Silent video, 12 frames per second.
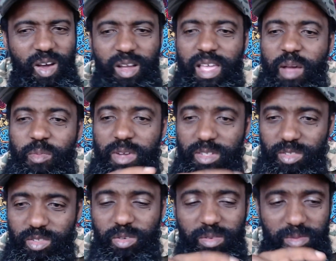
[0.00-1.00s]
Okay, I'm going
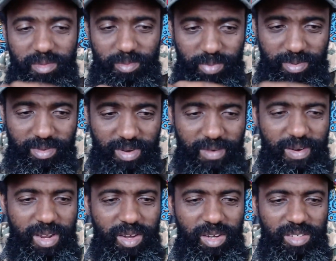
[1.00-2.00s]
to
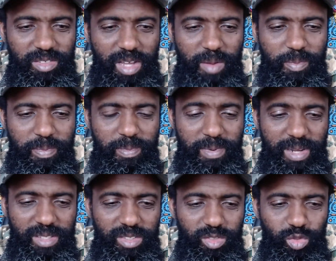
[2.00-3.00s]
re-record, so I'll
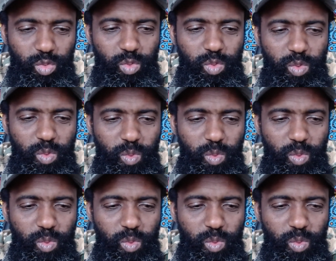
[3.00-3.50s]
press 2-1.